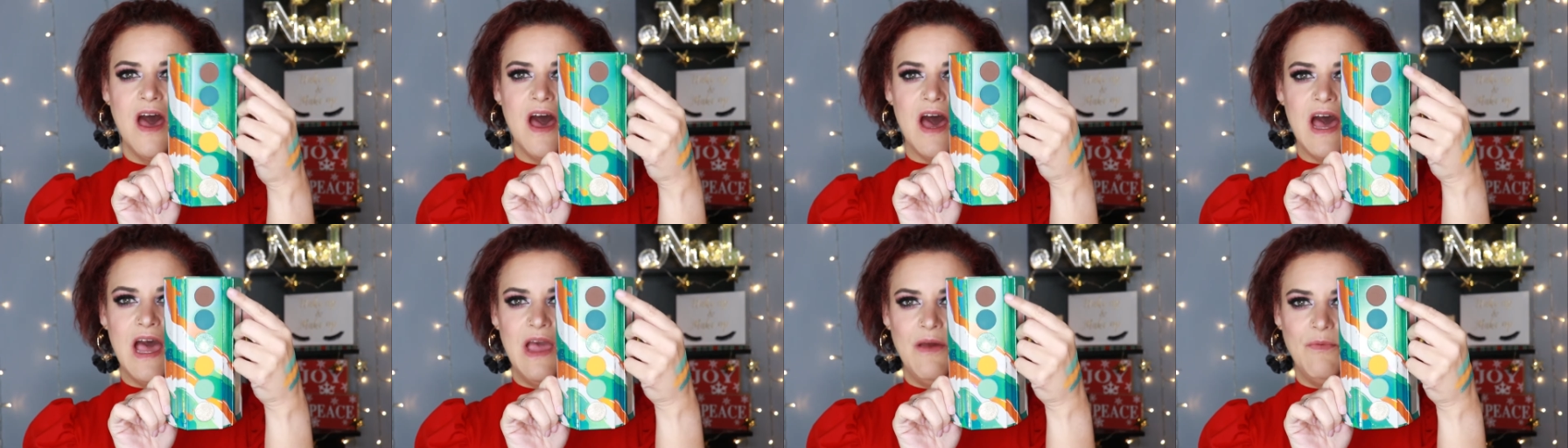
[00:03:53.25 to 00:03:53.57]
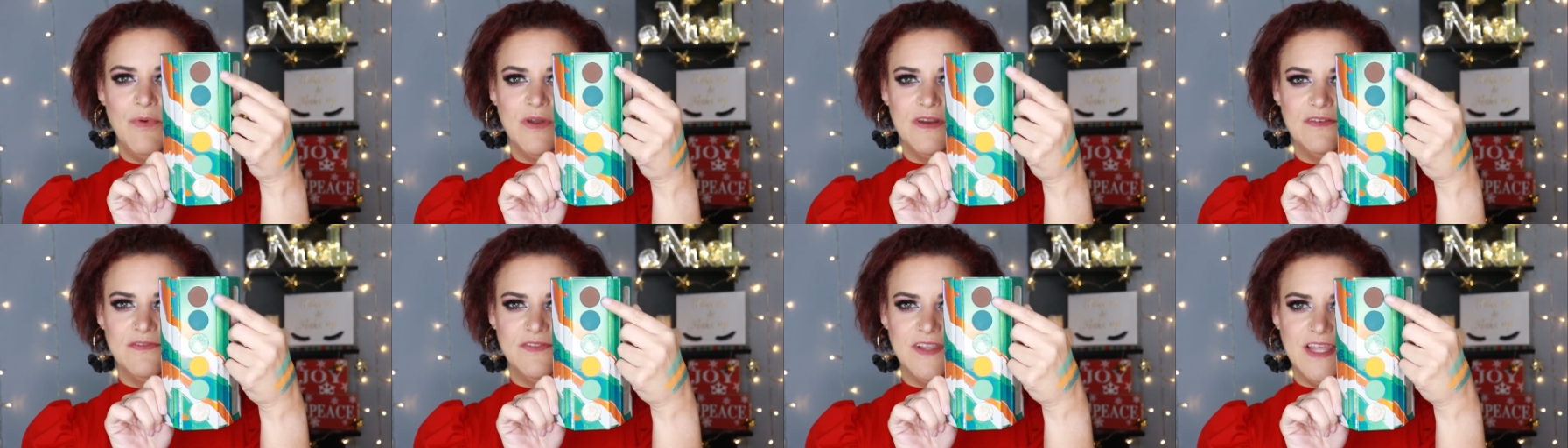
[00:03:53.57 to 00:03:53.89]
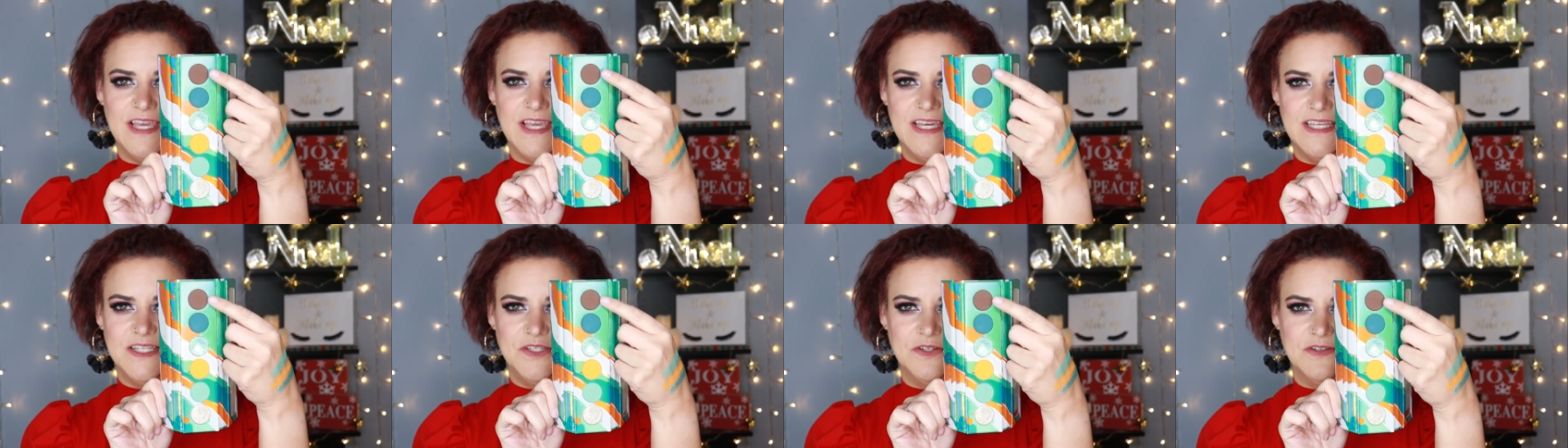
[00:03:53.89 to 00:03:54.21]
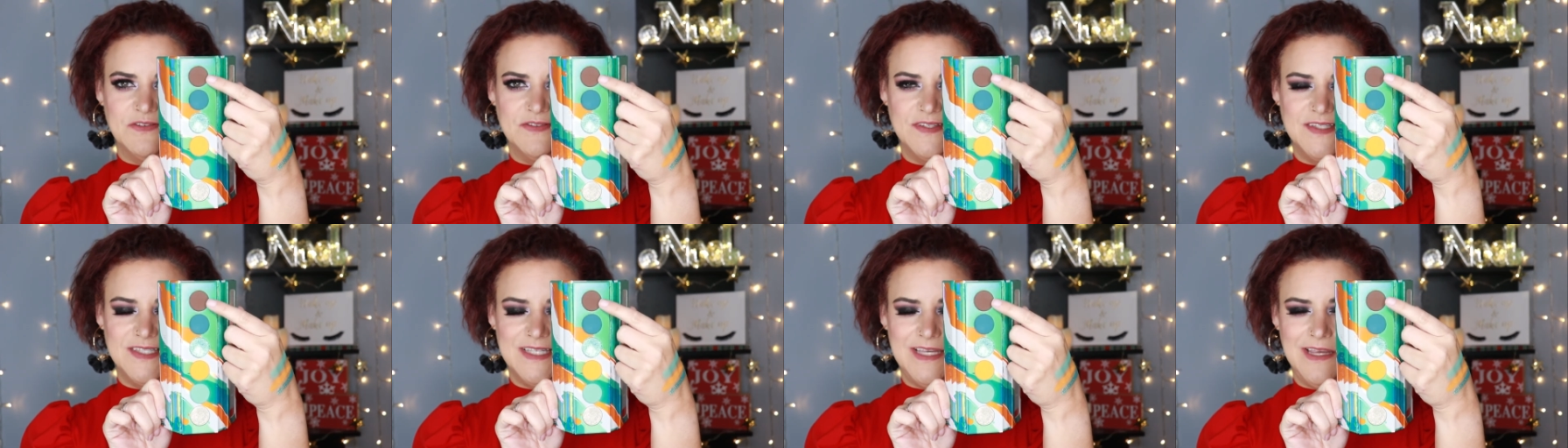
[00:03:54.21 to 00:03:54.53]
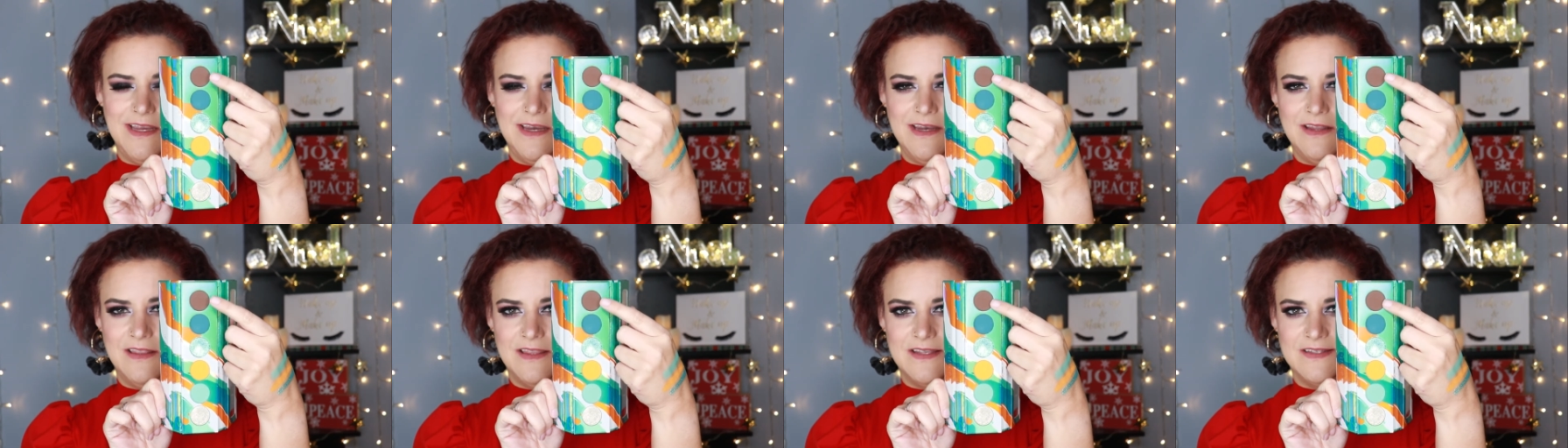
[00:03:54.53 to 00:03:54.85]
I would have liked to have
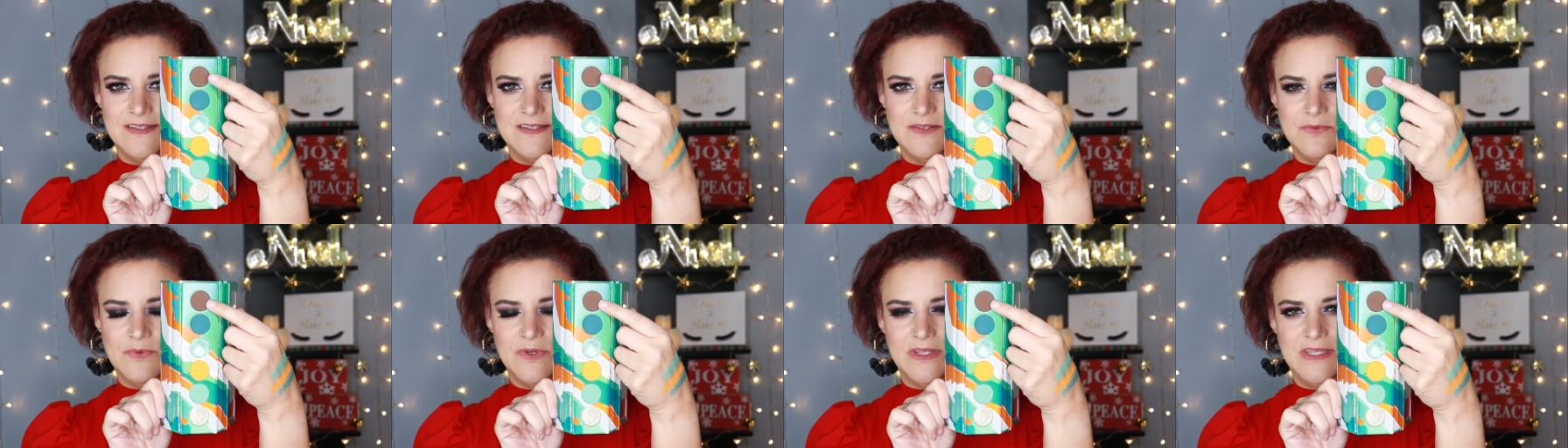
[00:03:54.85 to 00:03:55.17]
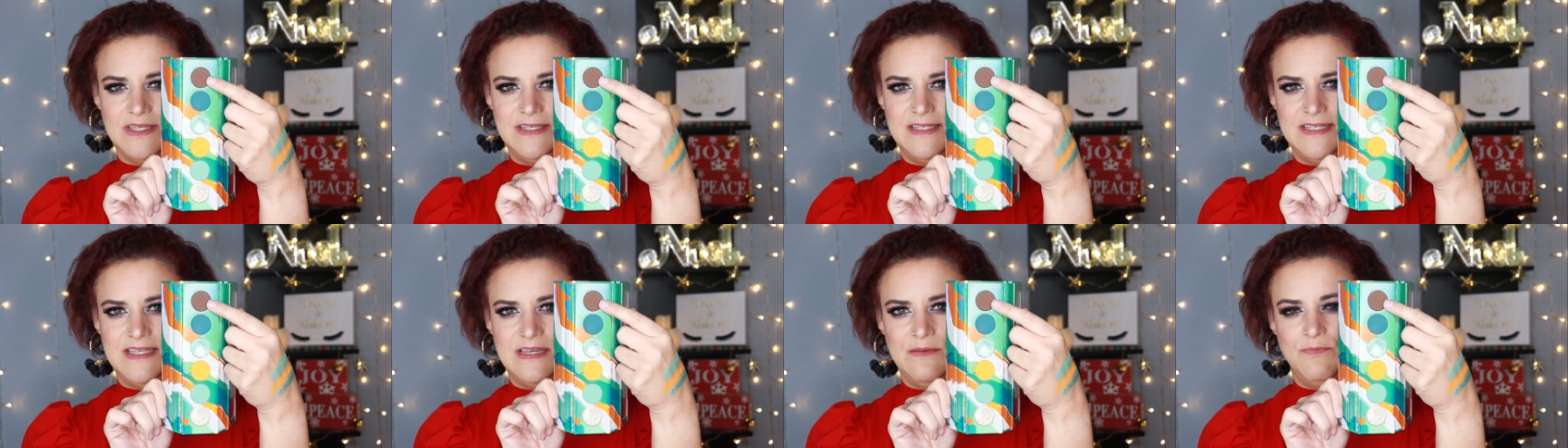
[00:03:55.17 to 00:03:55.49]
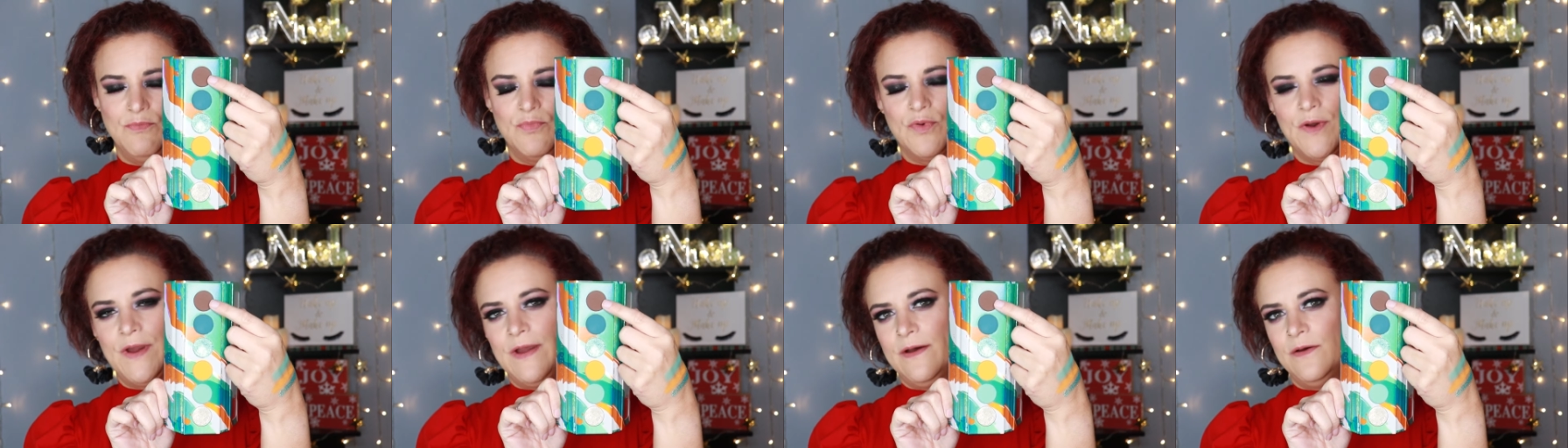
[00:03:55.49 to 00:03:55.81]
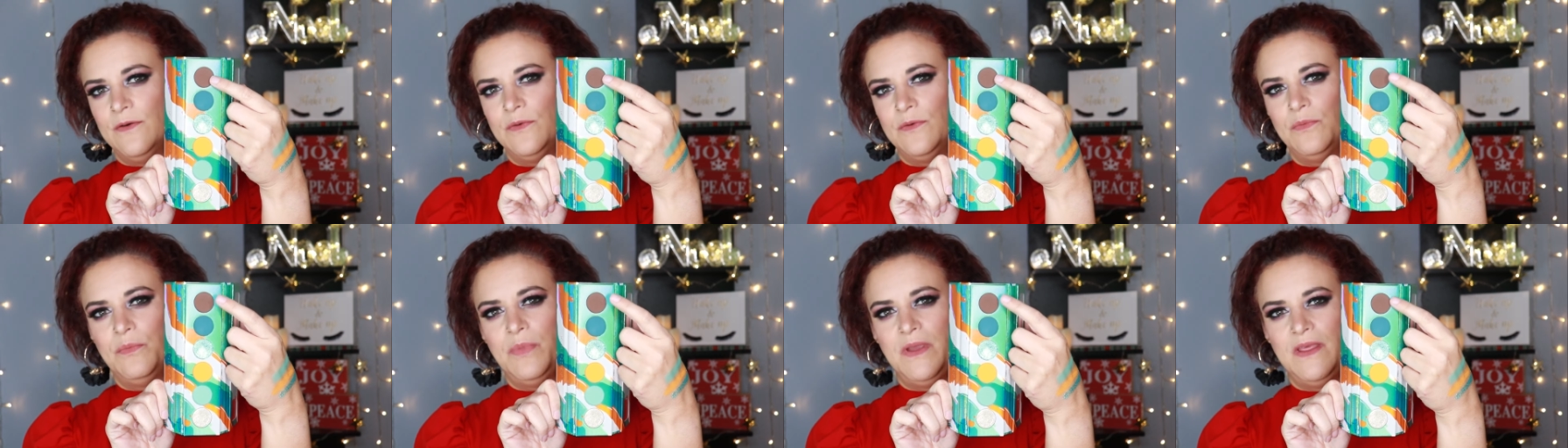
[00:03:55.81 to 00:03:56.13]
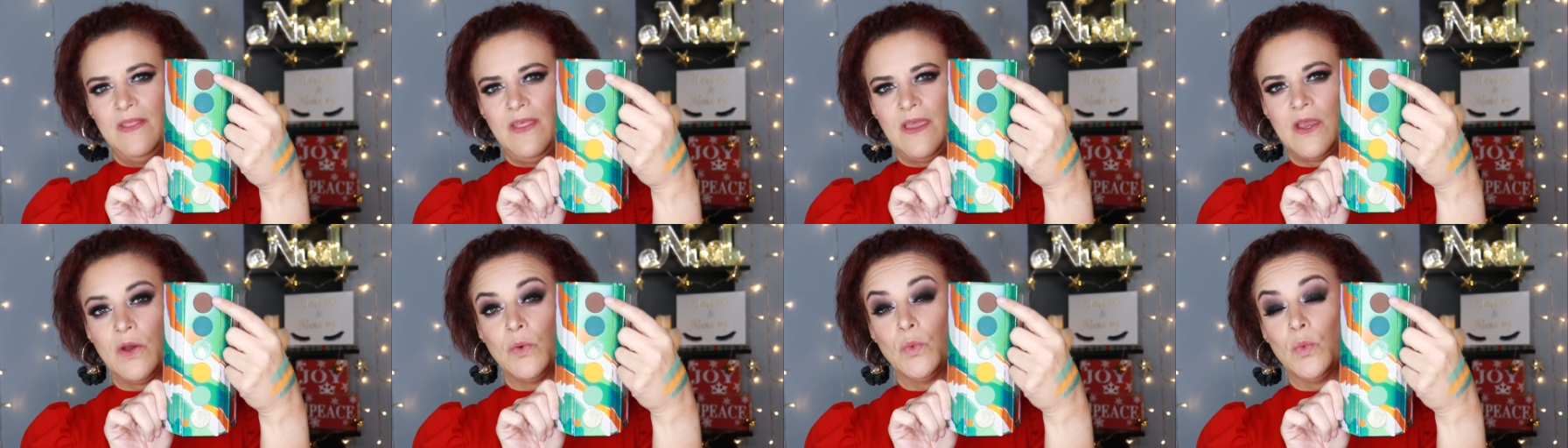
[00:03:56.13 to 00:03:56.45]
seen this really deep brown
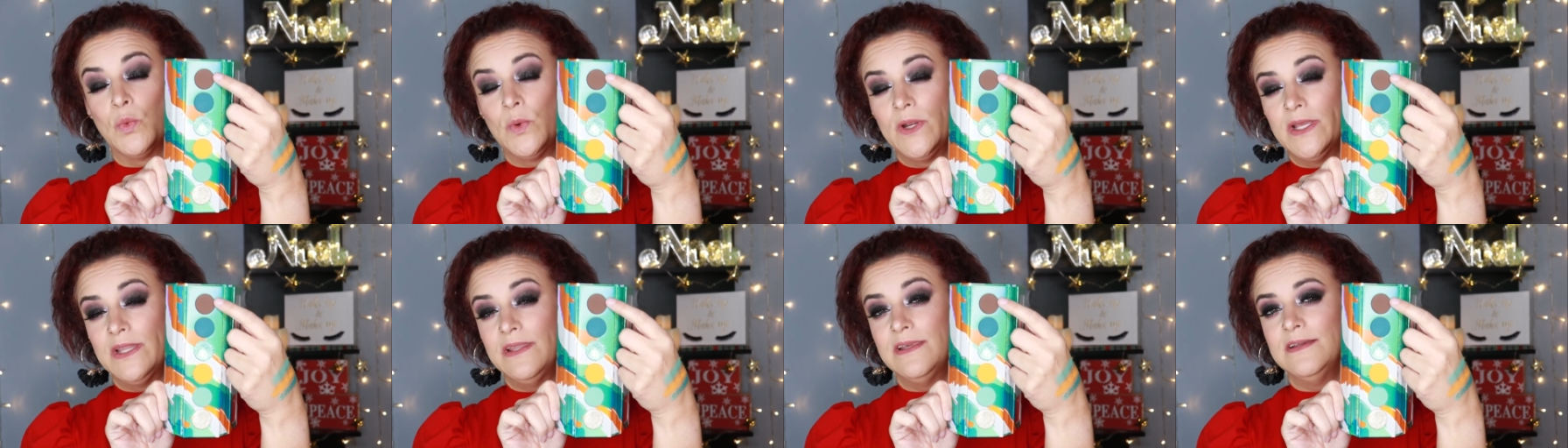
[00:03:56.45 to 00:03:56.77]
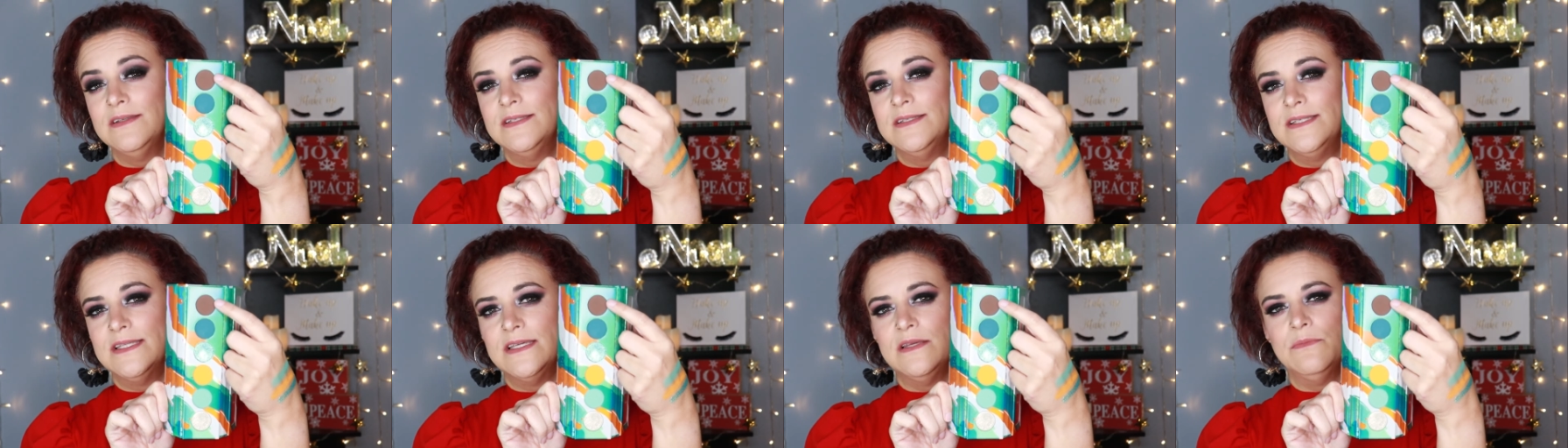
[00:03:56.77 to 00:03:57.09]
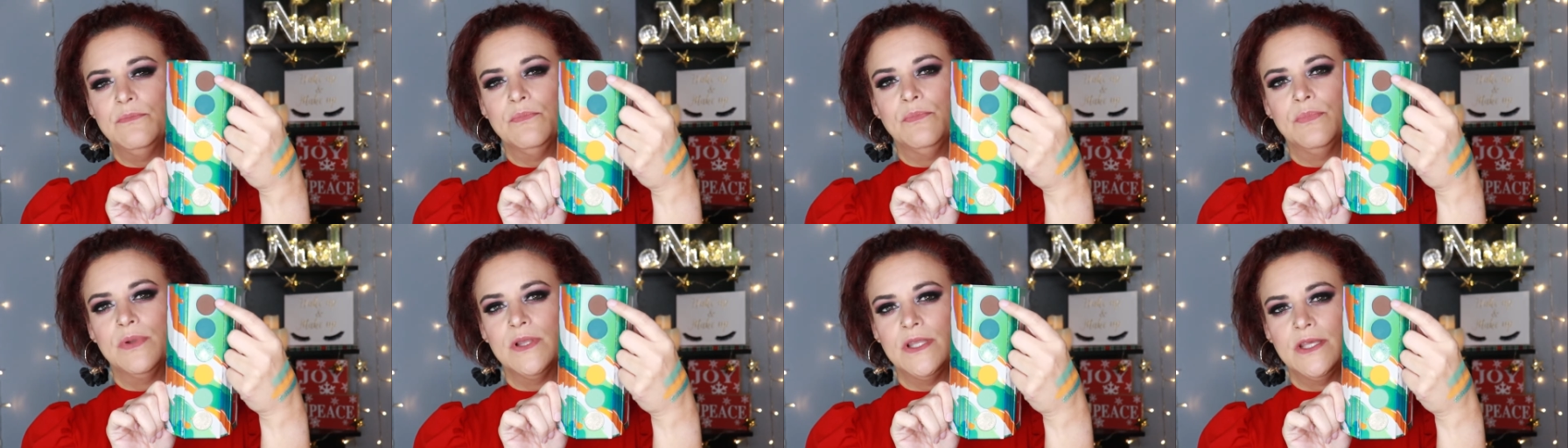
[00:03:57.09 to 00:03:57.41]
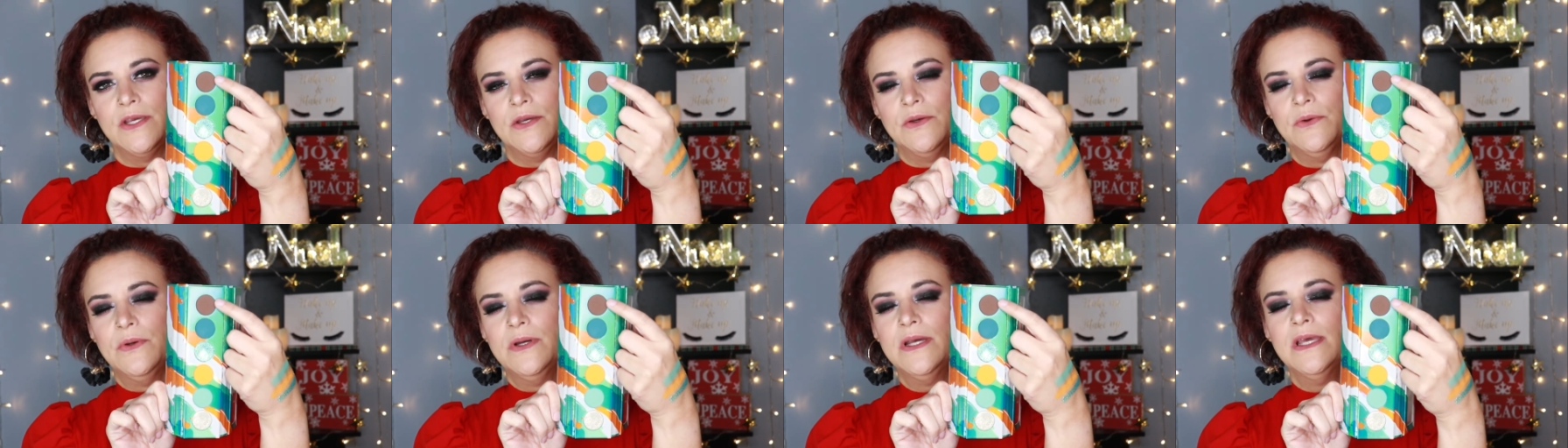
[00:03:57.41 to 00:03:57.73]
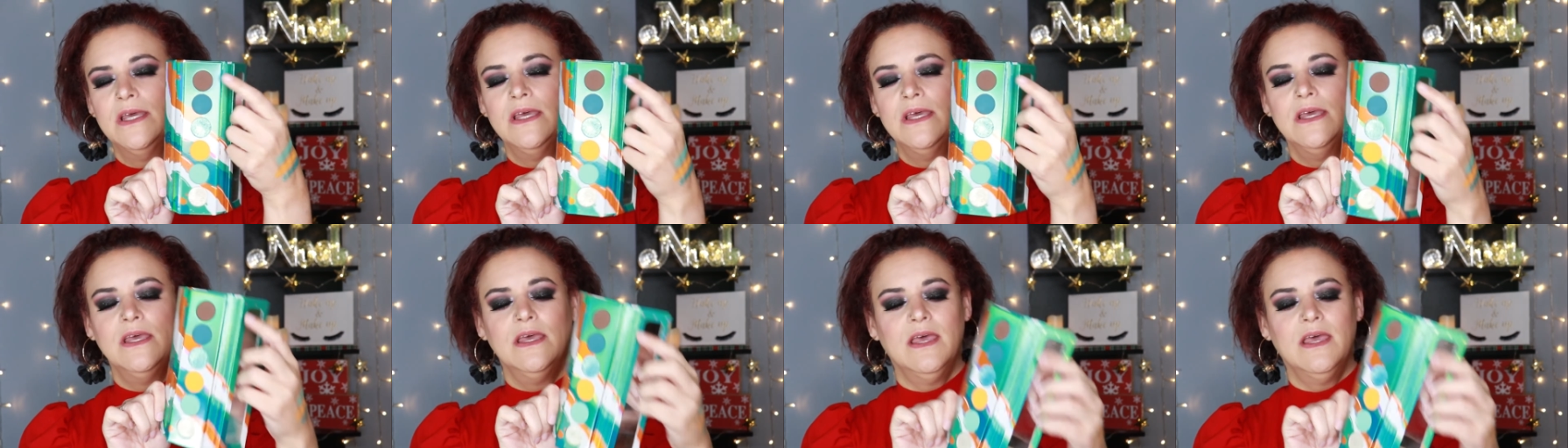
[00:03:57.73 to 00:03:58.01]
be like a really deep blue